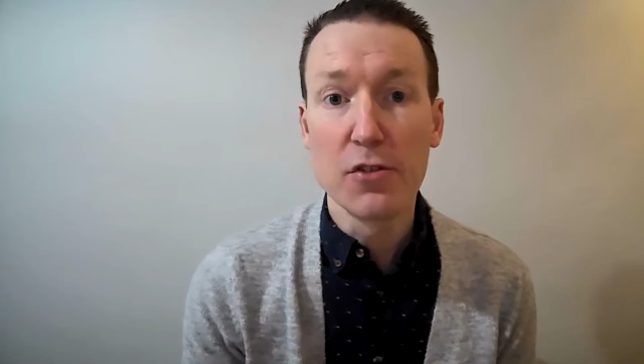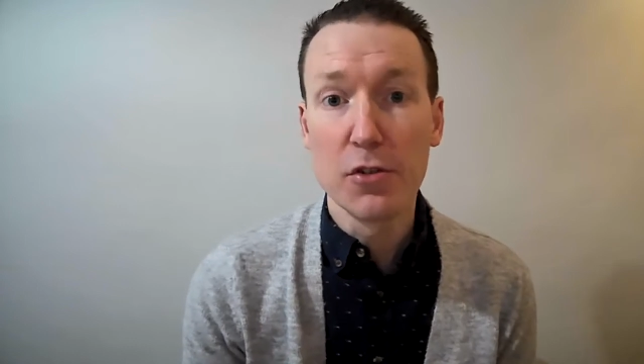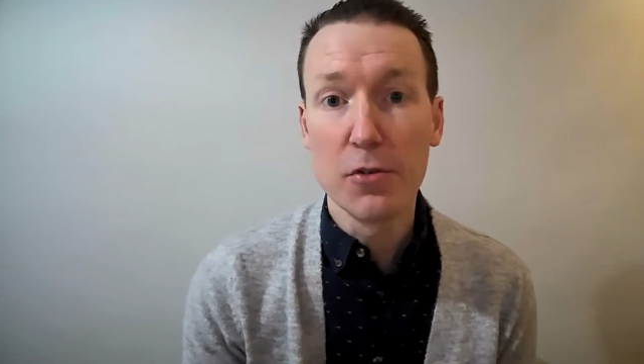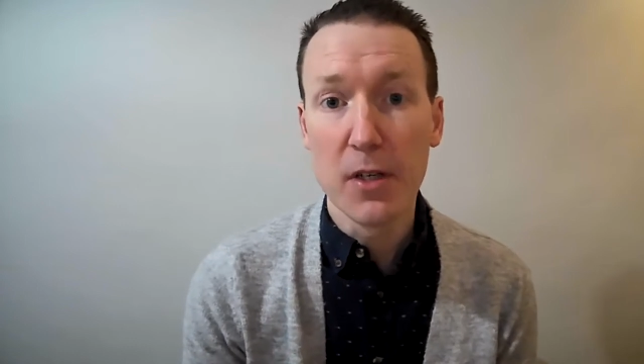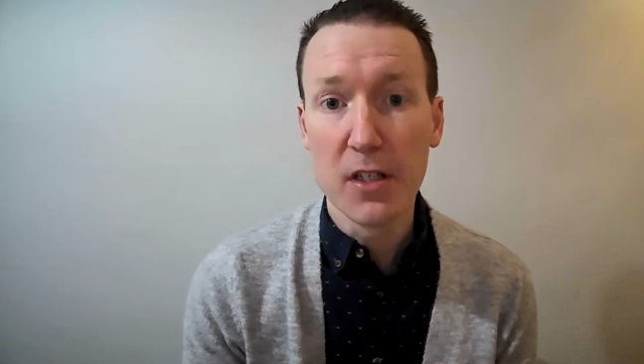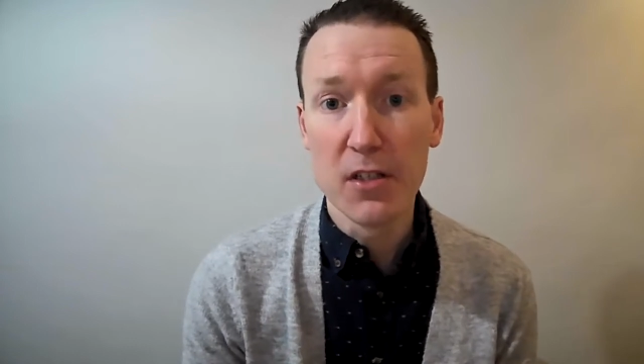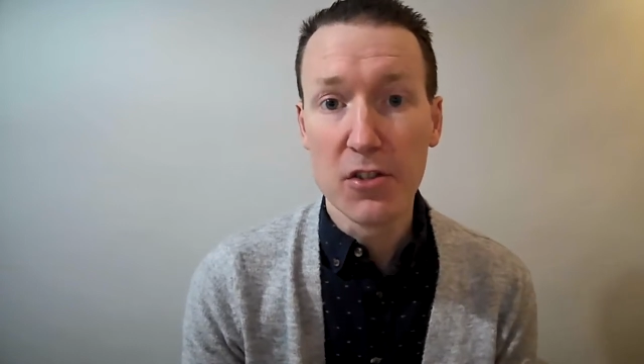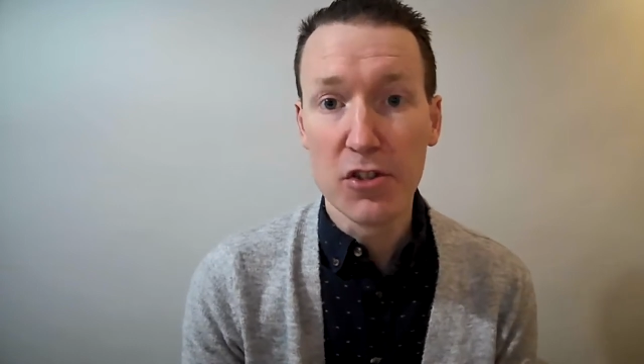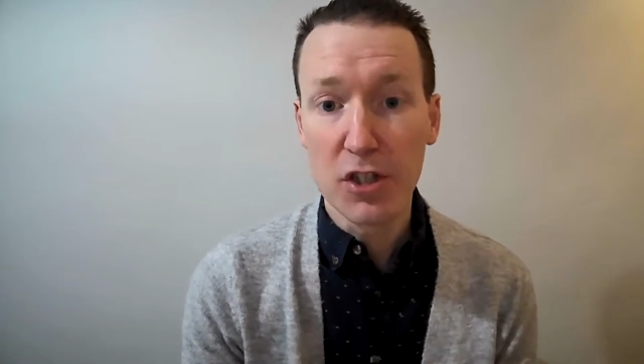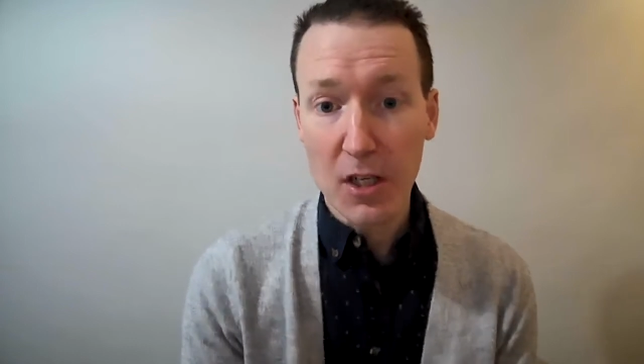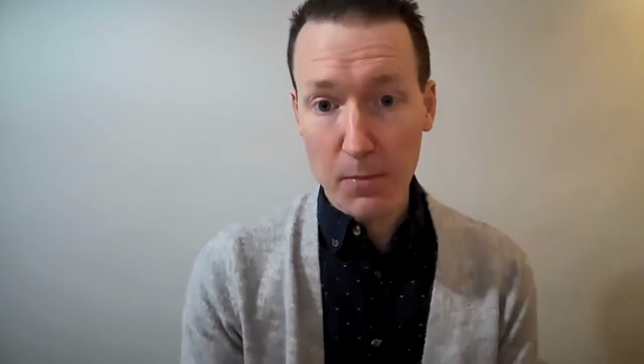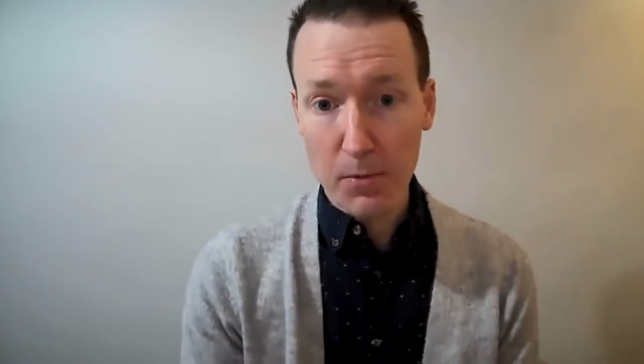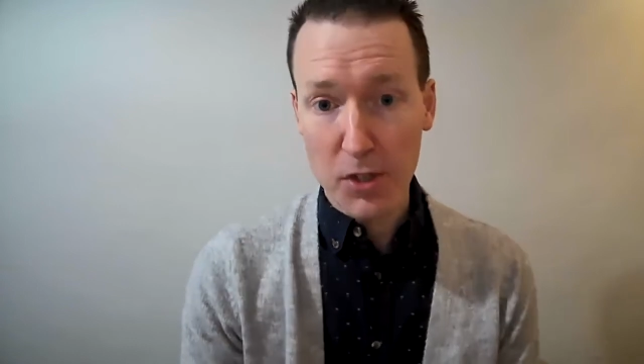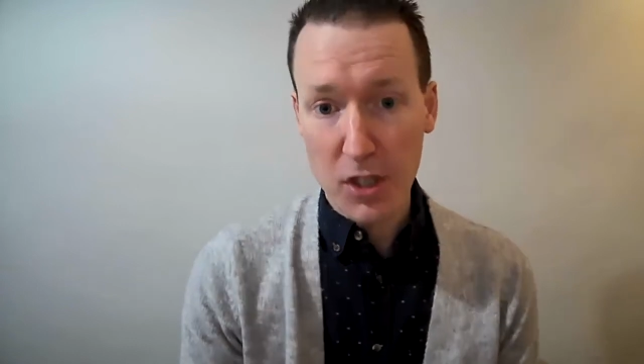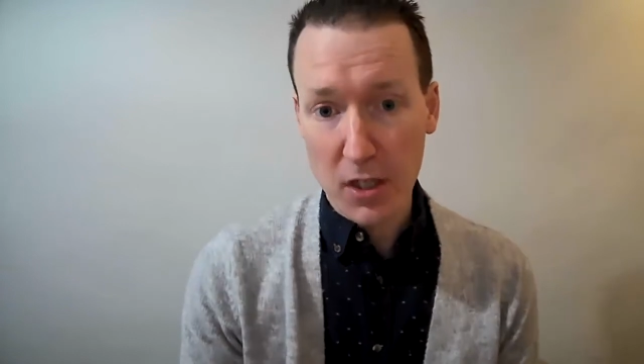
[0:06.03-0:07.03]
to his
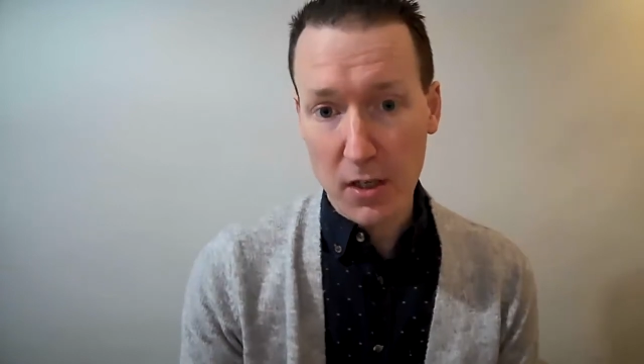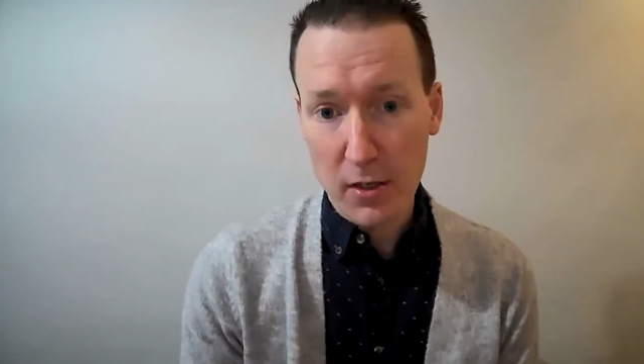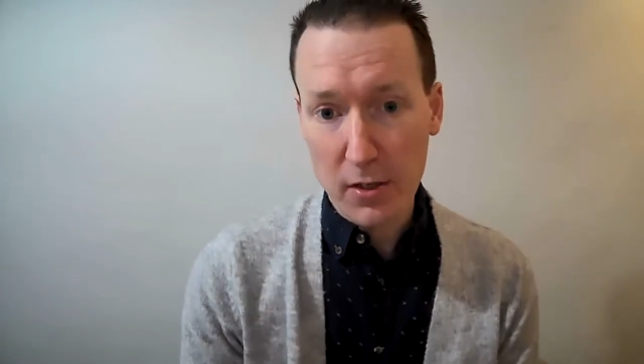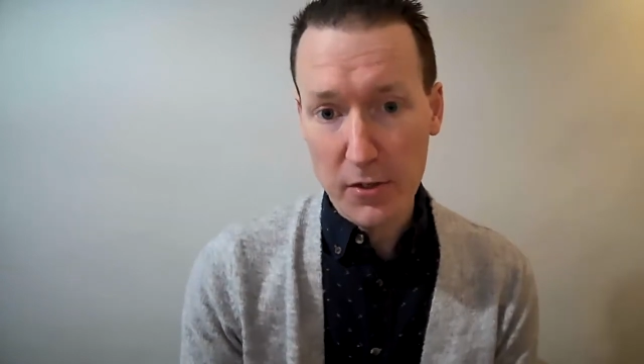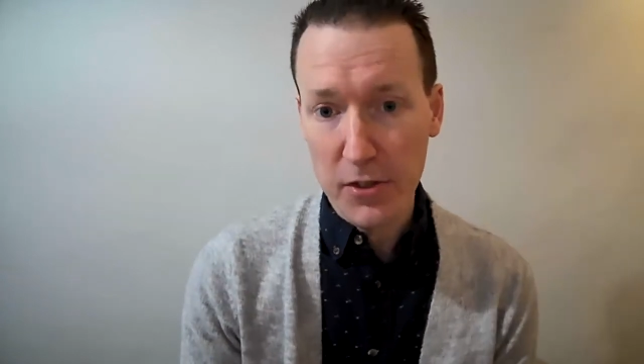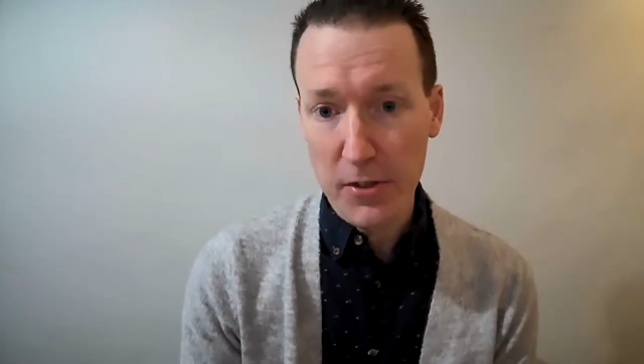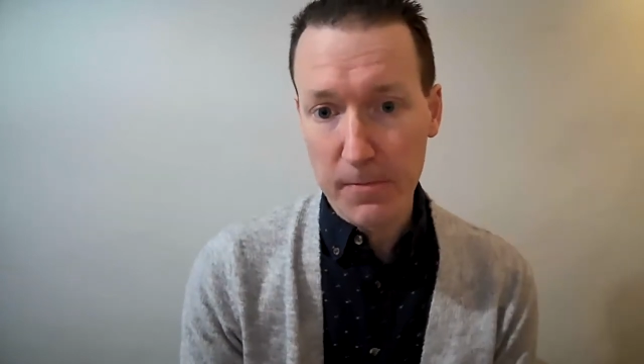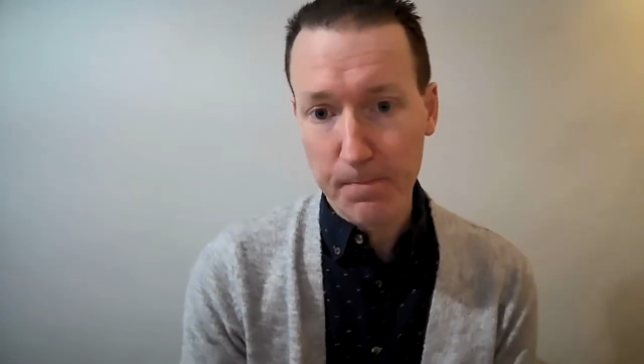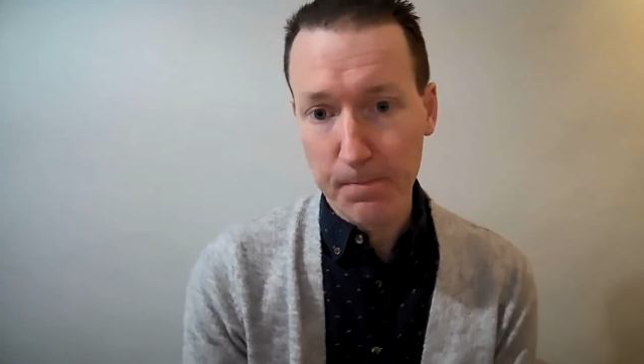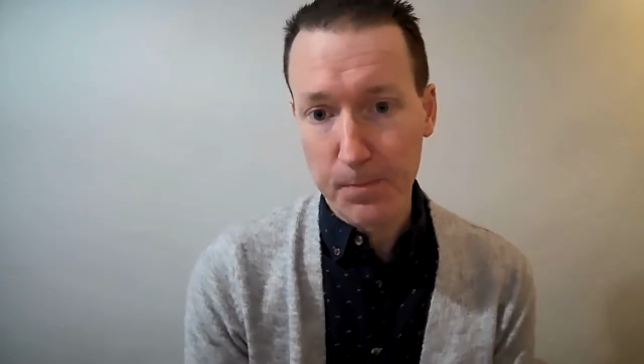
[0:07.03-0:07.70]
sheep shearers.